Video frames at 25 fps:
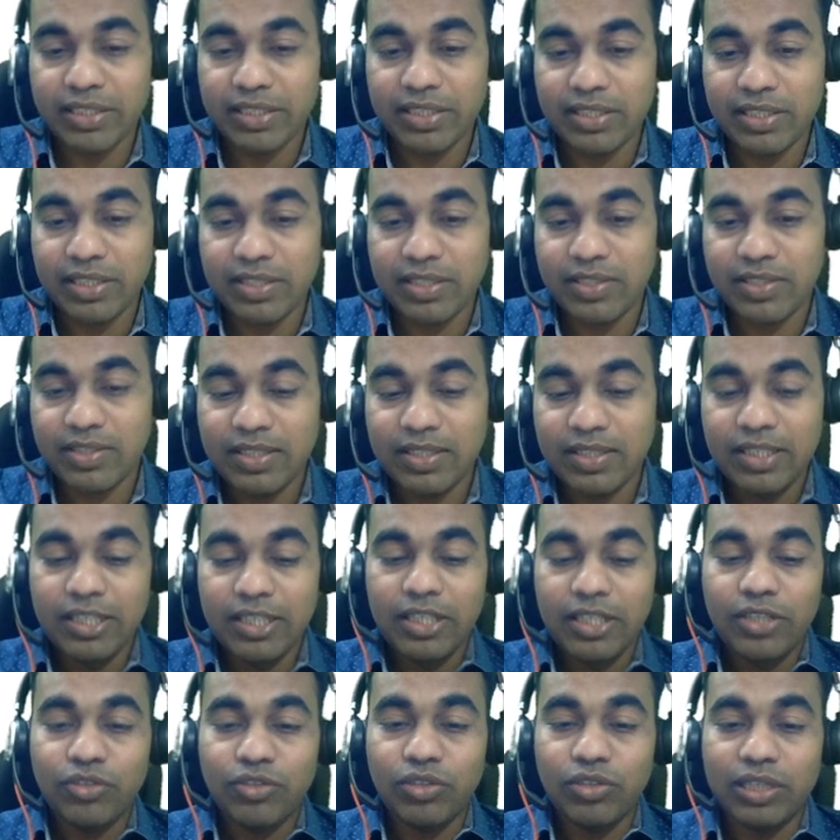sense.
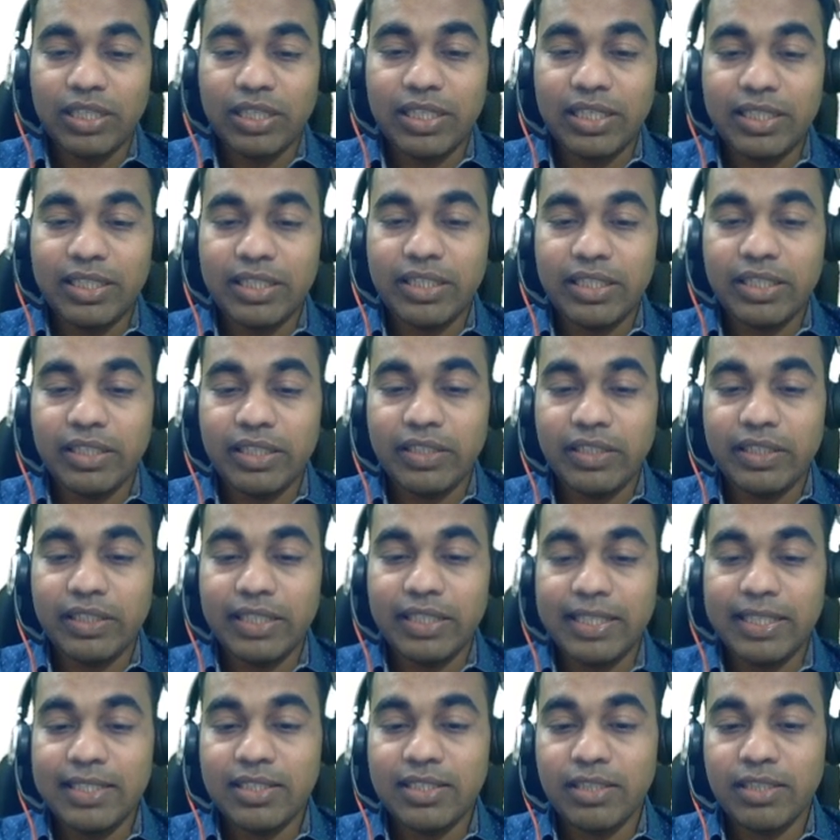So then return
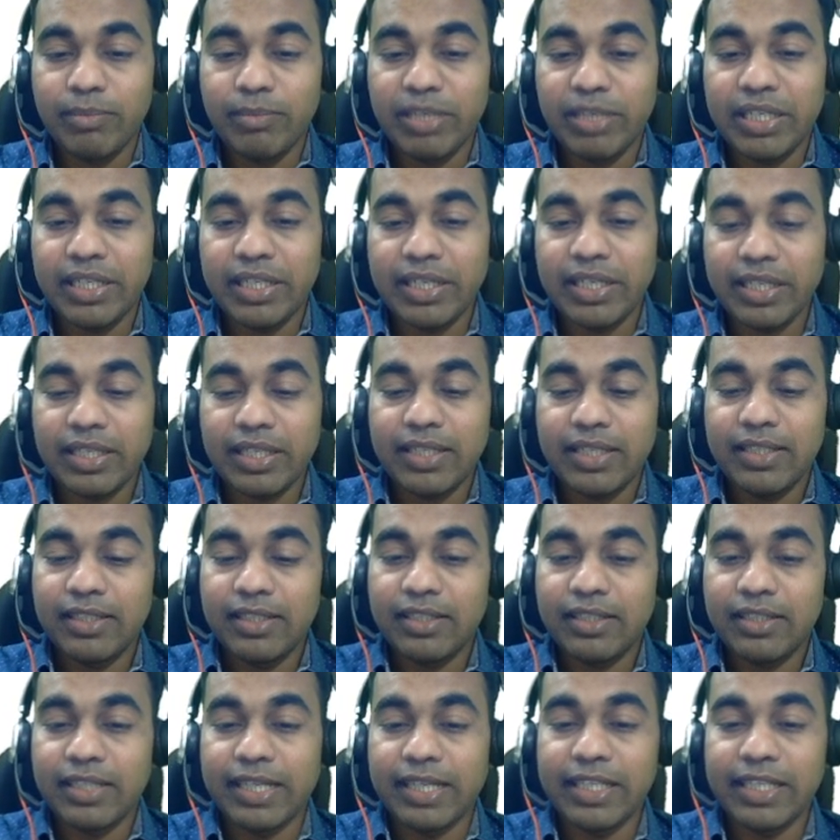is symmetric,
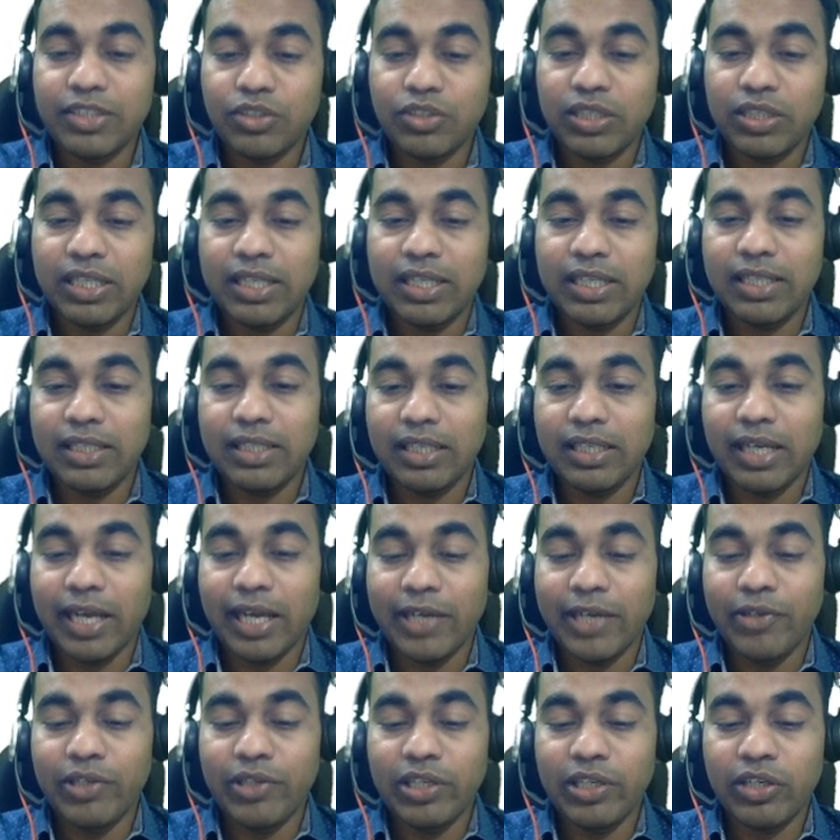right? So then
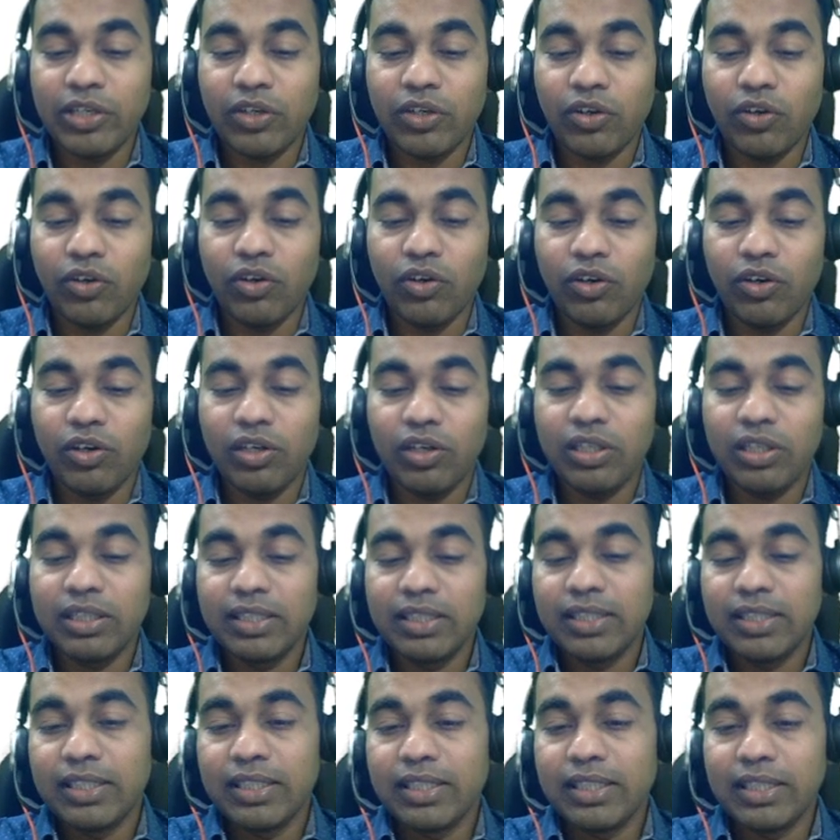I will call
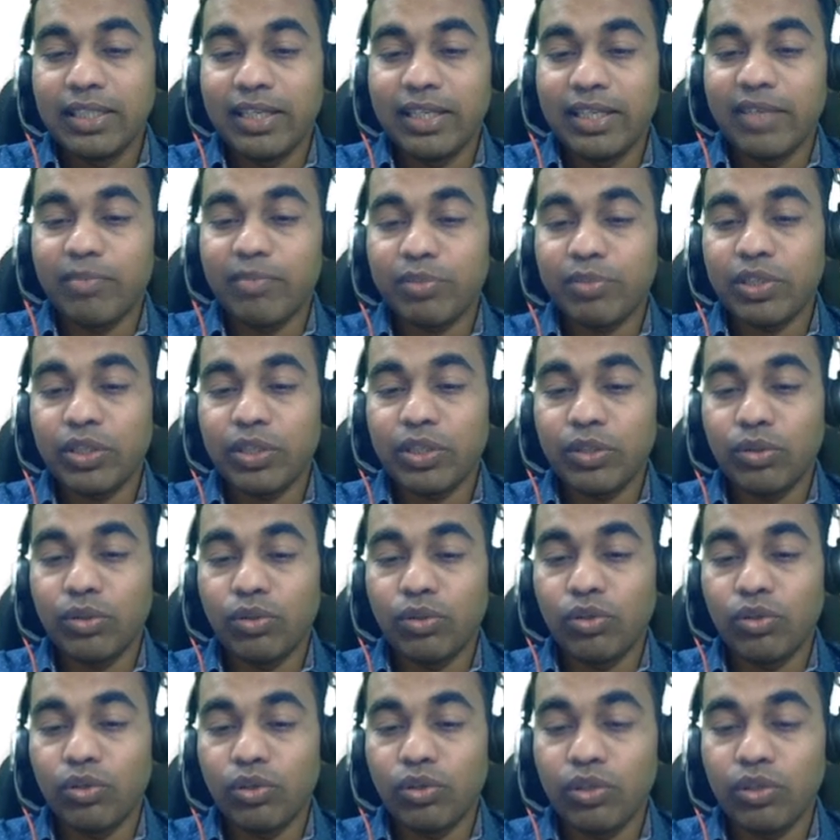left
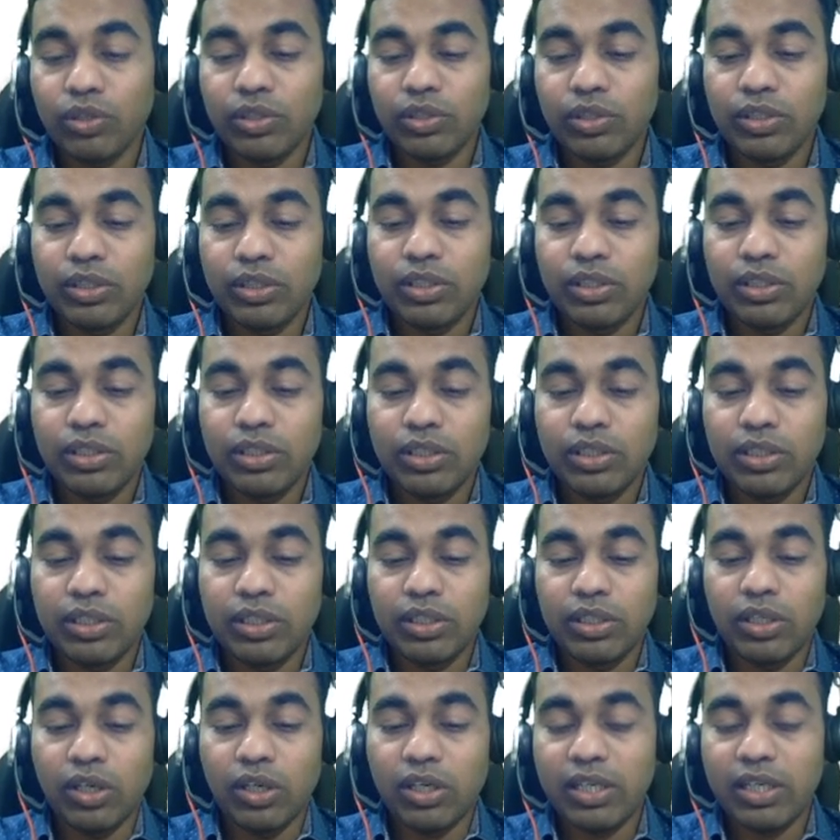node
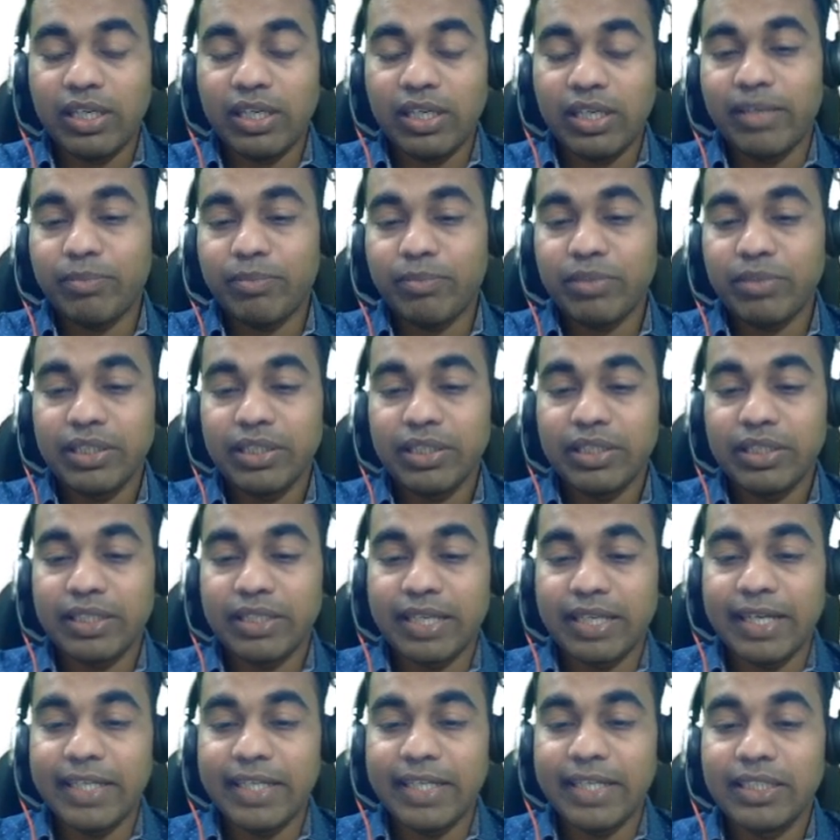dot left,
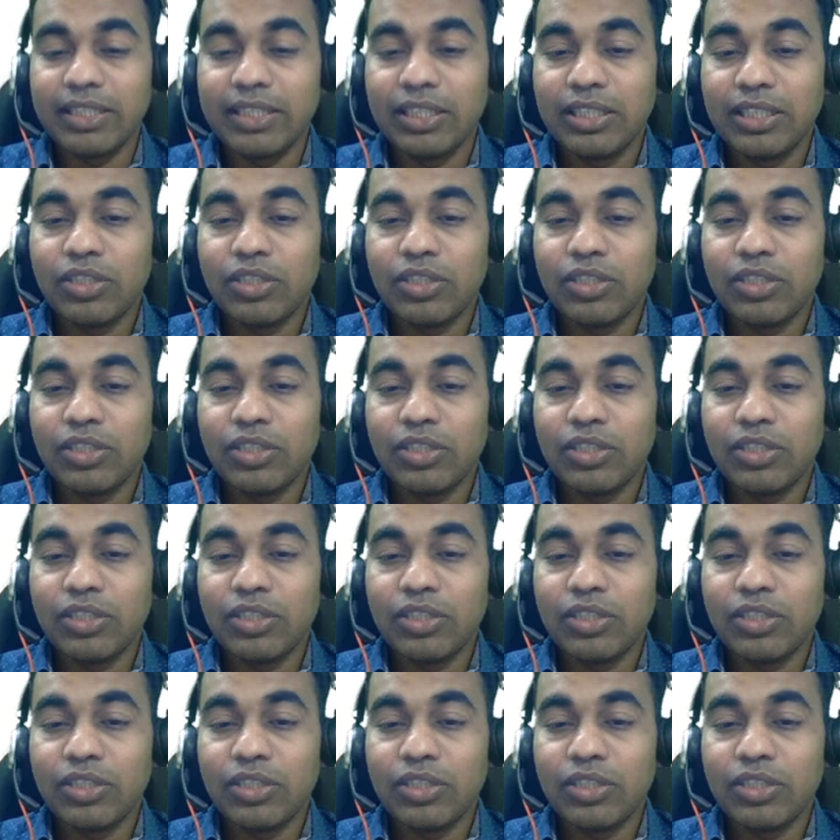right?